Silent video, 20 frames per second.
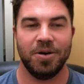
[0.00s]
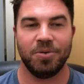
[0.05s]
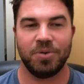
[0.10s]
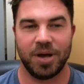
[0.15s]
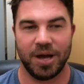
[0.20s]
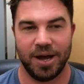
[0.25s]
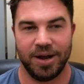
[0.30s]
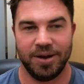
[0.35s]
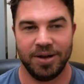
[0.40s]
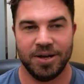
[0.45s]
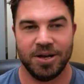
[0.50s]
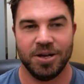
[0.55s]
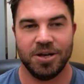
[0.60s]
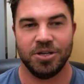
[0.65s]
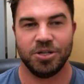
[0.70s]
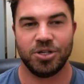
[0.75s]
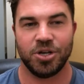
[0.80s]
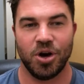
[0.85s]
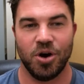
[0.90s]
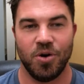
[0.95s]
Okay,
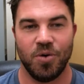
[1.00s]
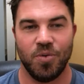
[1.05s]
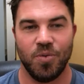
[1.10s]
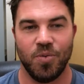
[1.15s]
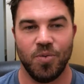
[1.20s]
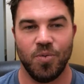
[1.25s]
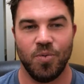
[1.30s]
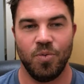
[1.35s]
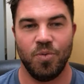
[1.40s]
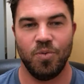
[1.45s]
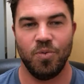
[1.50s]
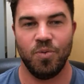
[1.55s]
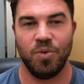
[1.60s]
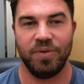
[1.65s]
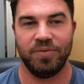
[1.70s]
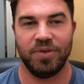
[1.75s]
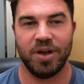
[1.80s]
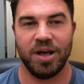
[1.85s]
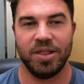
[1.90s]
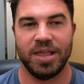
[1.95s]
so
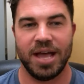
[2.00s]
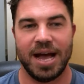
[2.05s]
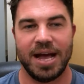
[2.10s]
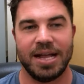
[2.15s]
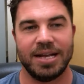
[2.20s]
we've done